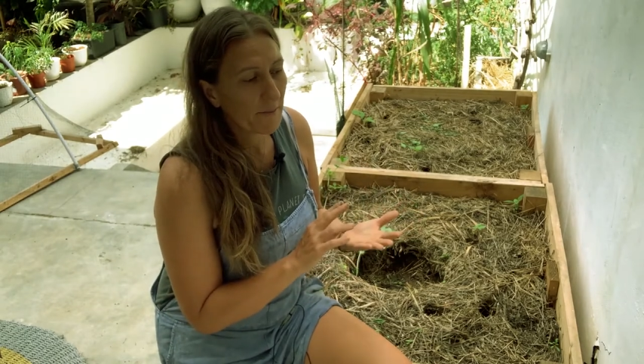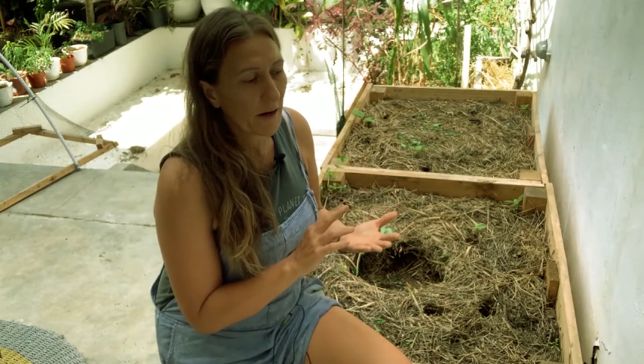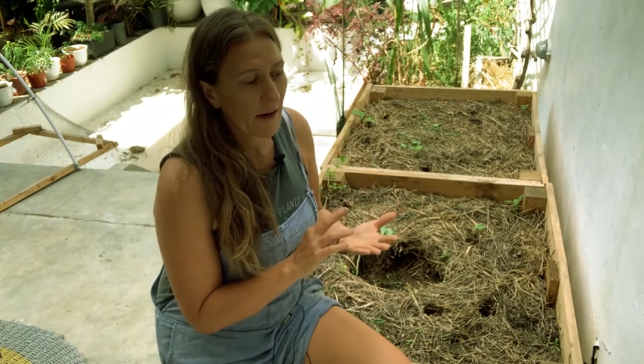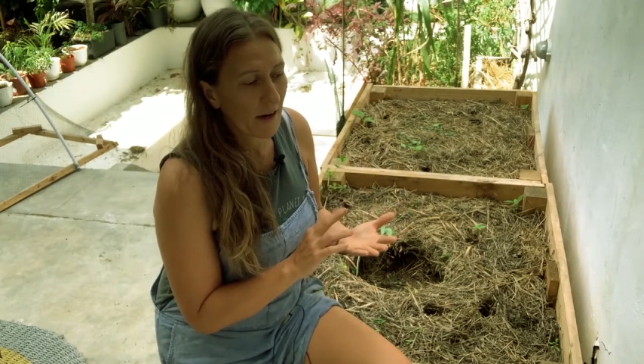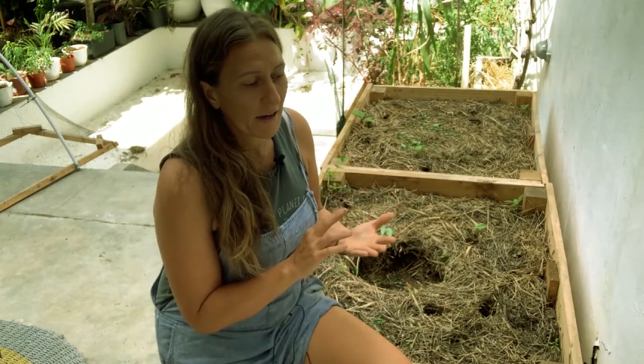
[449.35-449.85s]

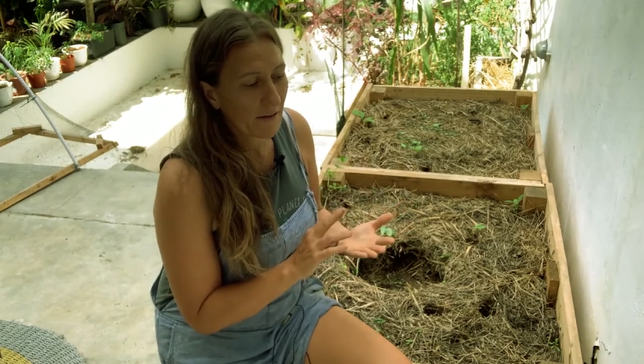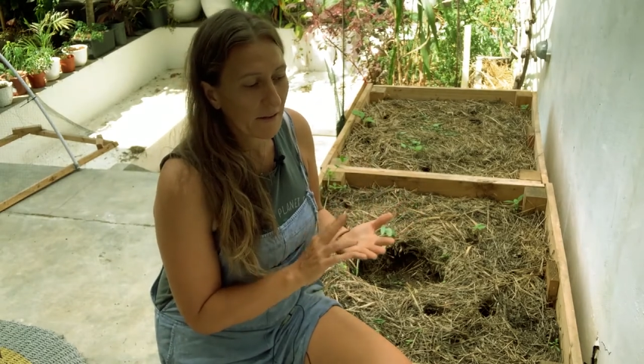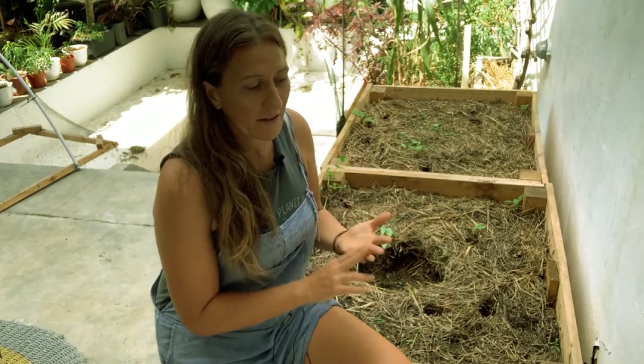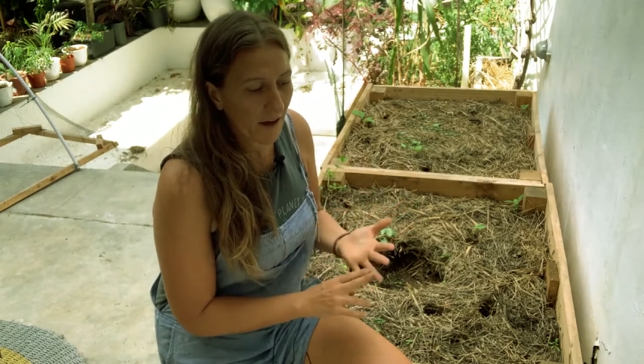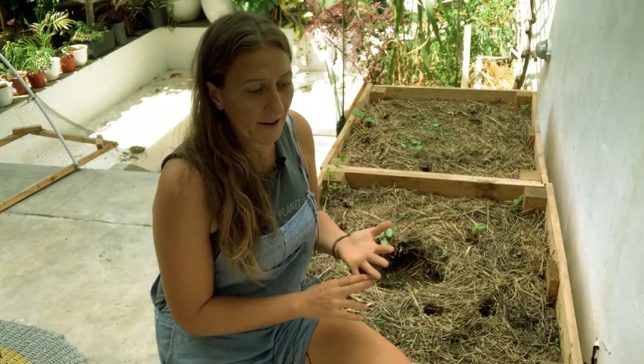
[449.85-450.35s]
my
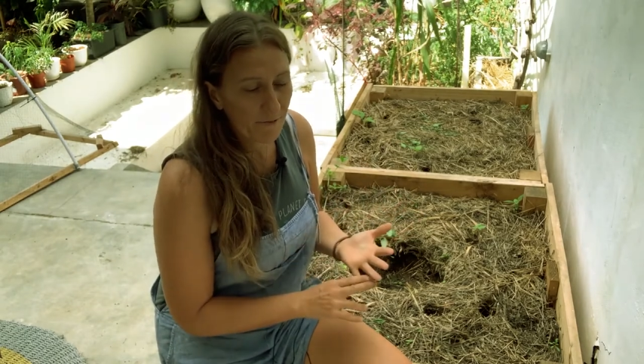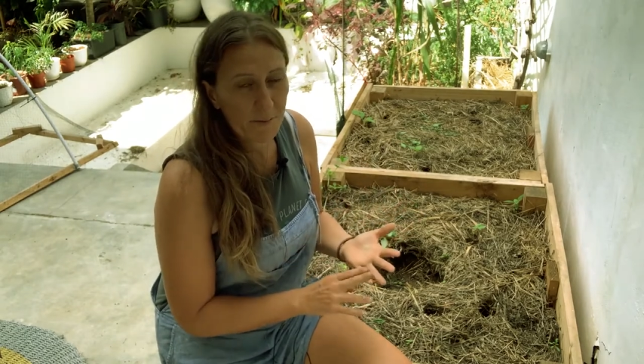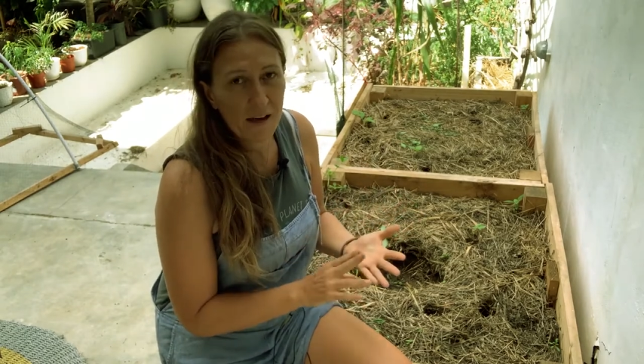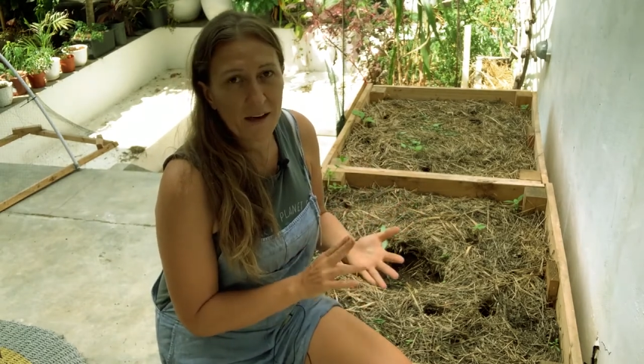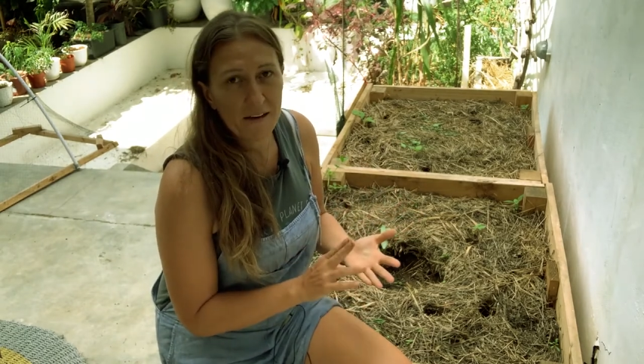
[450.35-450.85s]
live
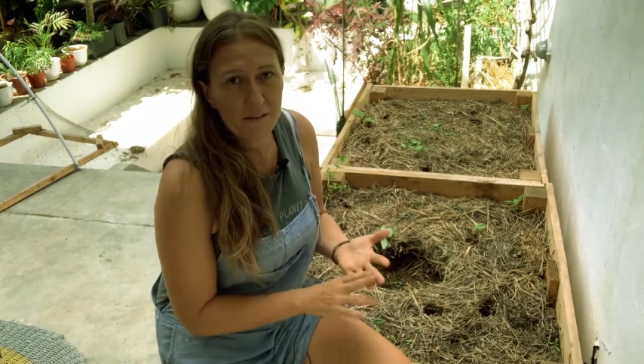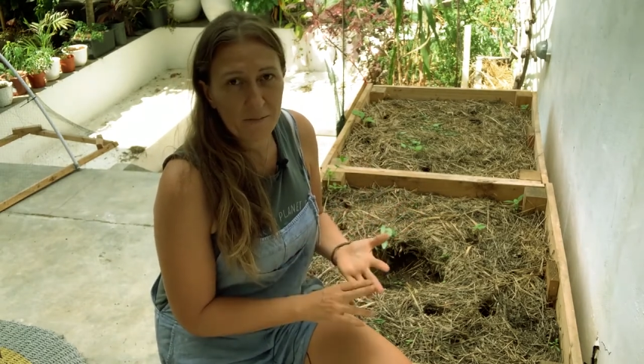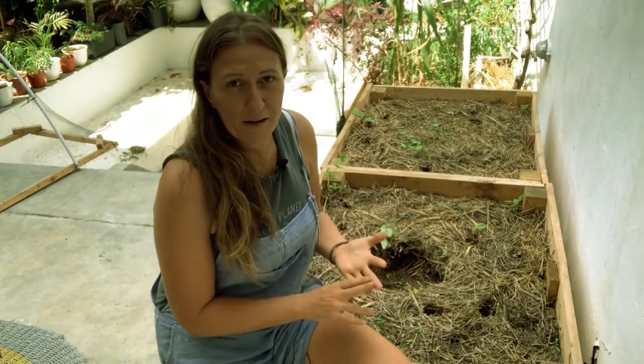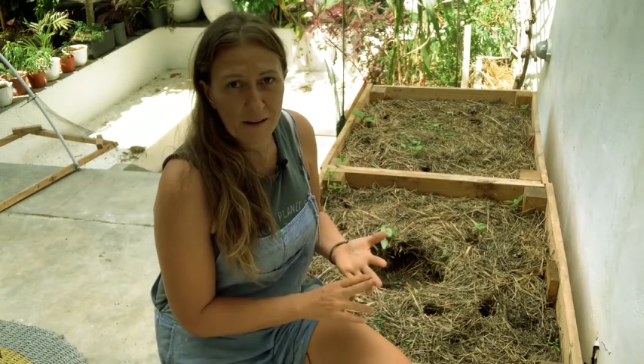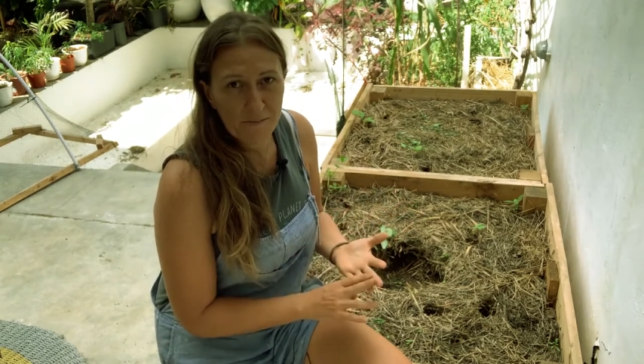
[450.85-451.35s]
blood,
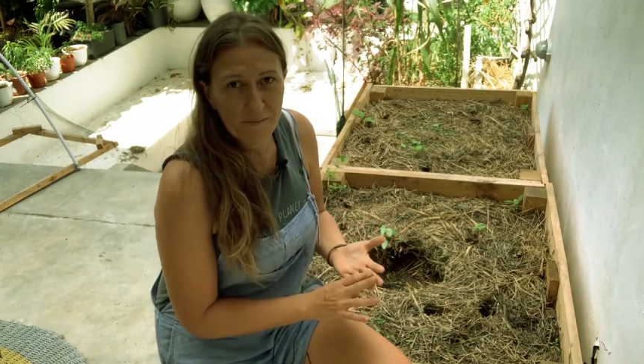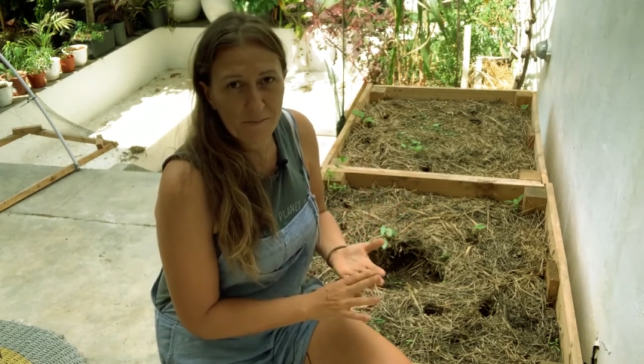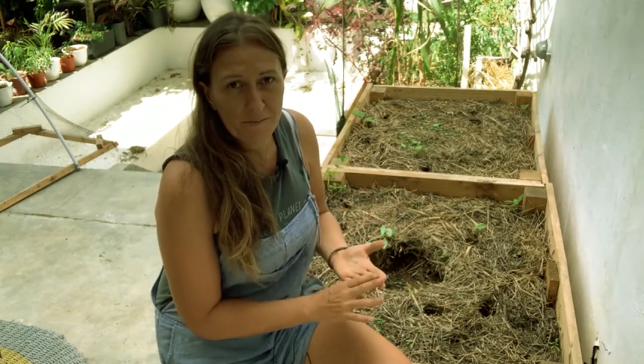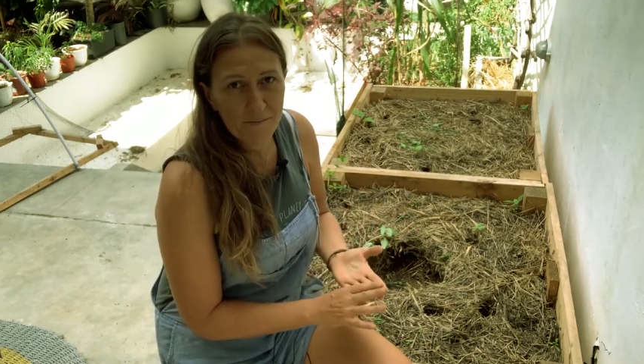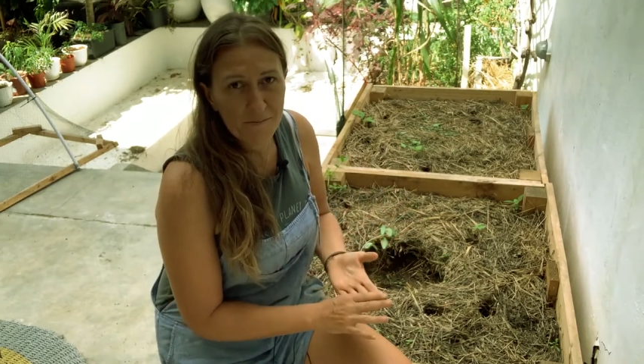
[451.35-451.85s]
my
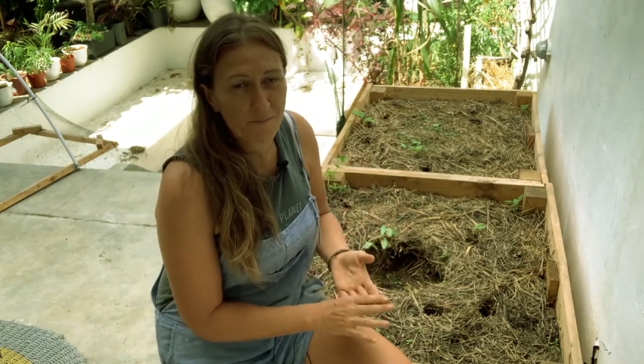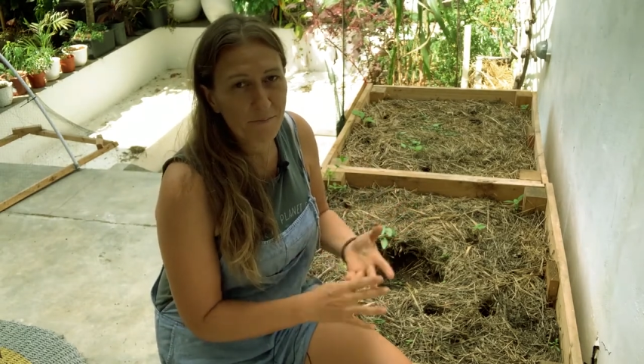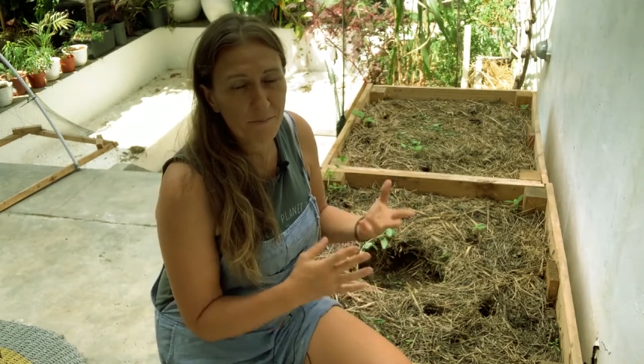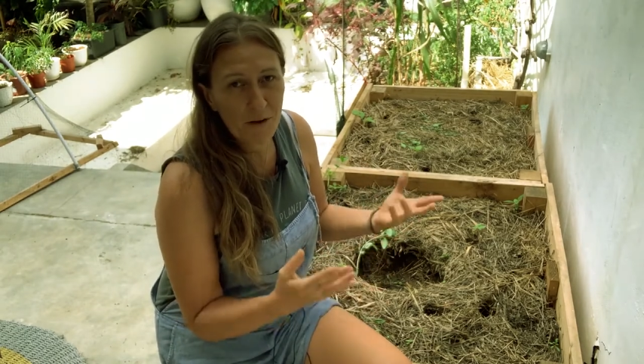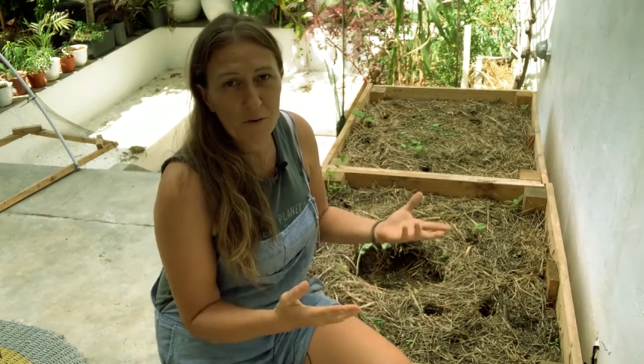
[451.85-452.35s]

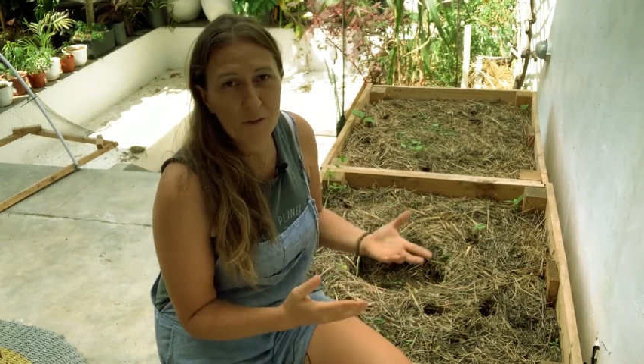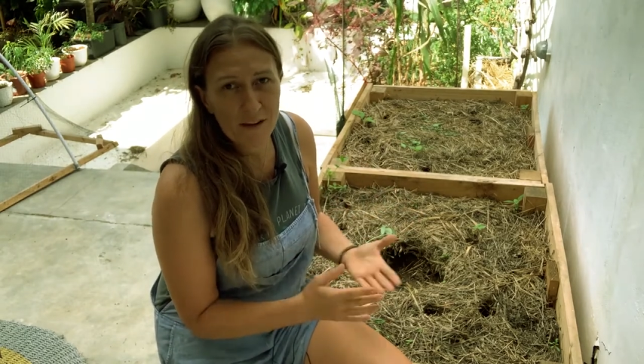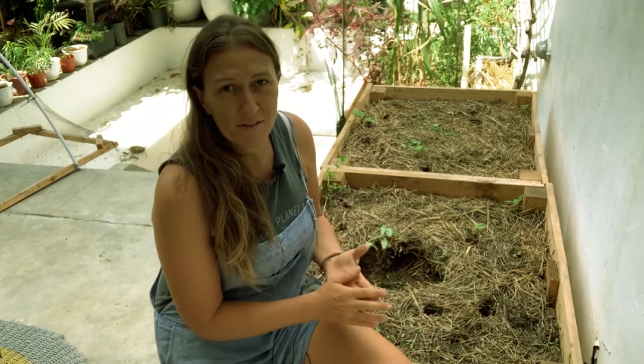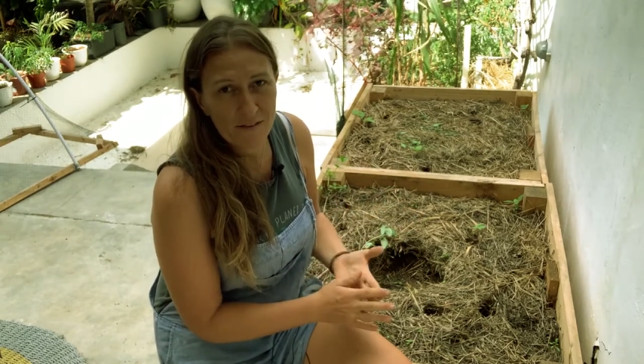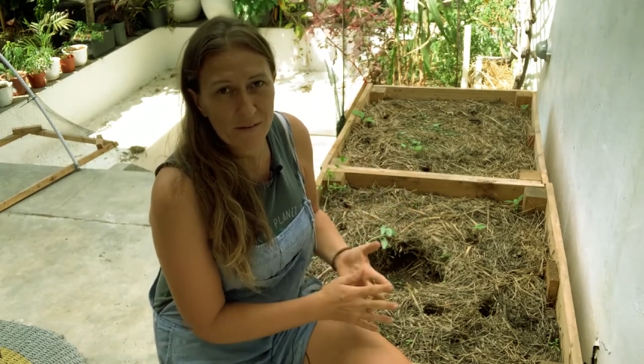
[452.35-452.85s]
mineral
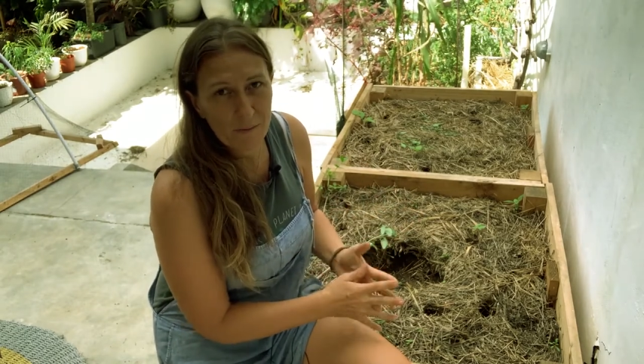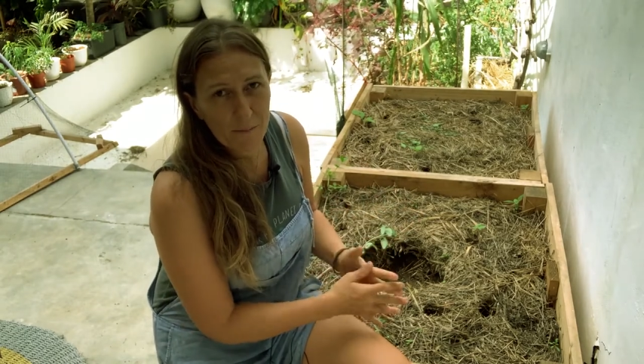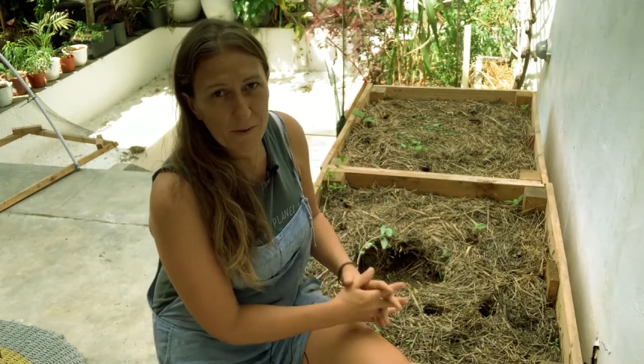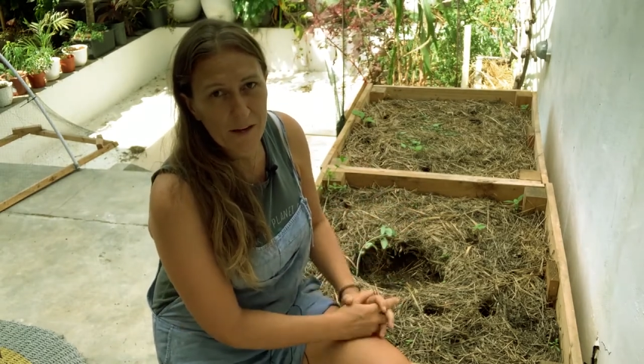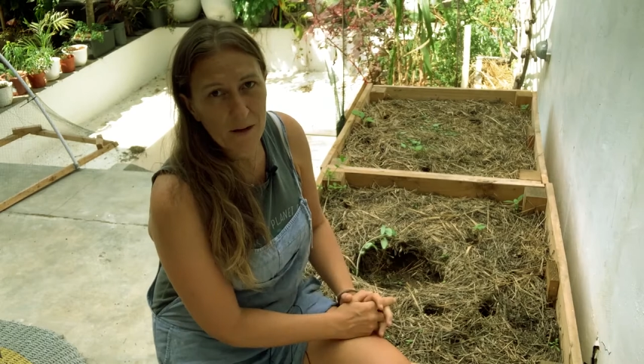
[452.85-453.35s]
levels in my blood.